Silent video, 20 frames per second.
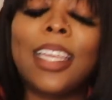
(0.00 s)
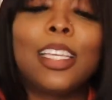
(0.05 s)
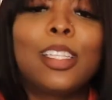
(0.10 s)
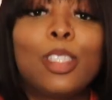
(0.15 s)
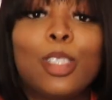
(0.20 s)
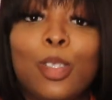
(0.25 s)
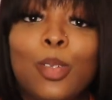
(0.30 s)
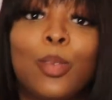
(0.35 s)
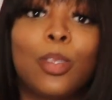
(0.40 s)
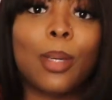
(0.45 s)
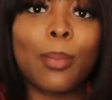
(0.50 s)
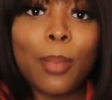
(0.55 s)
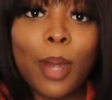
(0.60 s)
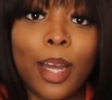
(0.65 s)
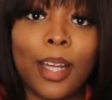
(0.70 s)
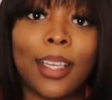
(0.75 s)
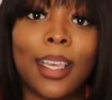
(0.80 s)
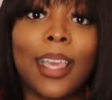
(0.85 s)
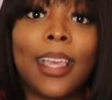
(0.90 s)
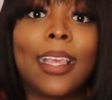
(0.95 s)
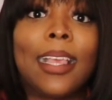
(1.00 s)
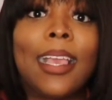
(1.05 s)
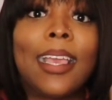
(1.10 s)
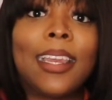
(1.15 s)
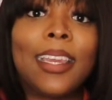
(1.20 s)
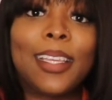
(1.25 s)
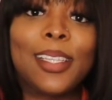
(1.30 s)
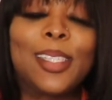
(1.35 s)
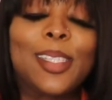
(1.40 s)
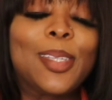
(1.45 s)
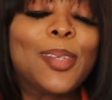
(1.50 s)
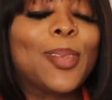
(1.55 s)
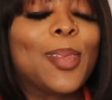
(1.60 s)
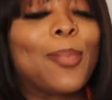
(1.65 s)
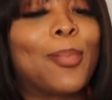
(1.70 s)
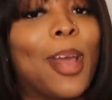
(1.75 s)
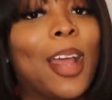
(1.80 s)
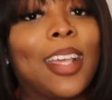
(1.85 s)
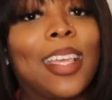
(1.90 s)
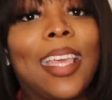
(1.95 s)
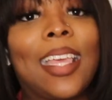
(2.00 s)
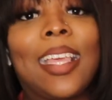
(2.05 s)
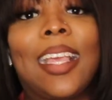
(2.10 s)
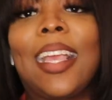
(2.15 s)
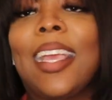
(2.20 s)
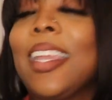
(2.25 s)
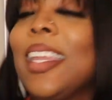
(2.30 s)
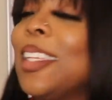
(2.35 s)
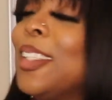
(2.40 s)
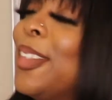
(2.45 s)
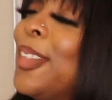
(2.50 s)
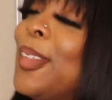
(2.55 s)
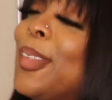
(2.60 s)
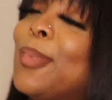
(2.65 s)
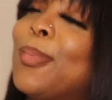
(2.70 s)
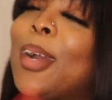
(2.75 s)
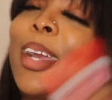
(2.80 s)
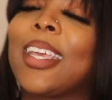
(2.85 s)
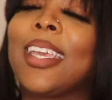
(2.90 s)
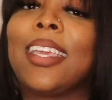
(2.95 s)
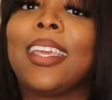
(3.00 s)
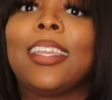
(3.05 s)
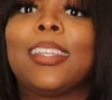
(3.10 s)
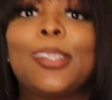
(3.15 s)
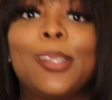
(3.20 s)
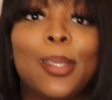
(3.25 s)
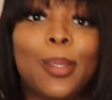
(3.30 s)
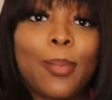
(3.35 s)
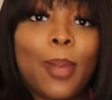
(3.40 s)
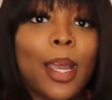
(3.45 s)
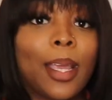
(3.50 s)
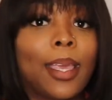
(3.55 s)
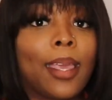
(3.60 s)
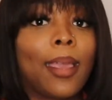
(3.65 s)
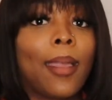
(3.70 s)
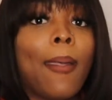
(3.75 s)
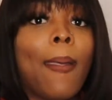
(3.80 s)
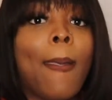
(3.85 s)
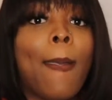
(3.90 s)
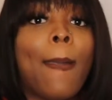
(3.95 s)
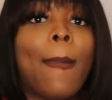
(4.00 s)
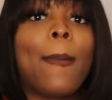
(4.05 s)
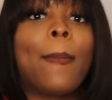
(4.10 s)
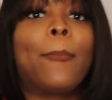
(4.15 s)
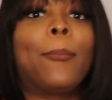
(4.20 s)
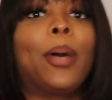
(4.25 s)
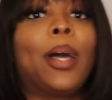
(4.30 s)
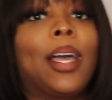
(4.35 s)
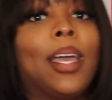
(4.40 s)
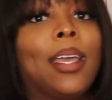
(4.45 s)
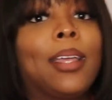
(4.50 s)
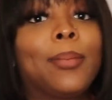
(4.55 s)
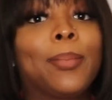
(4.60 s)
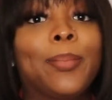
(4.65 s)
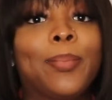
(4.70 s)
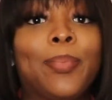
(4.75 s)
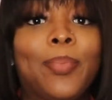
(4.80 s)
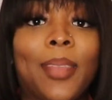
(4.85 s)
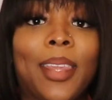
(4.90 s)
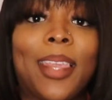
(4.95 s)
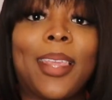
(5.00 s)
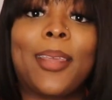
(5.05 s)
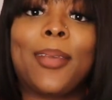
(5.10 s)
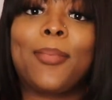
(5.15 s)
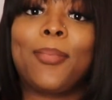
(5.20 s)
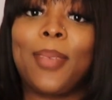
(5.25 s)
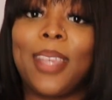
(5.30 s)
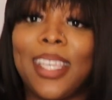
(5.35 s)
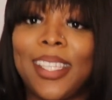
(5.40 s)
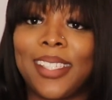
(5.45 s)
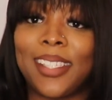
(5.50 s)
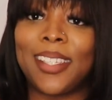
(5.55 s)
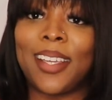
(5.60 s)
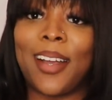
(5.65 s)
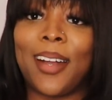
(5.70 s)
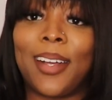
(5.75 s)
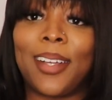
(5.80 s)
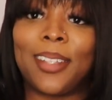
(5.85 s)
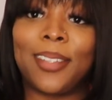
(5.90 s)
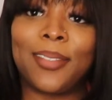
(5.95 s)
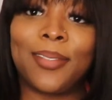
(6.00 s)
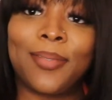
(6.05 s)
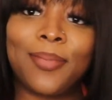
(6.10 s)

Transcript: into the market, get into the market, get into the market, get into the market. But peace, y'all.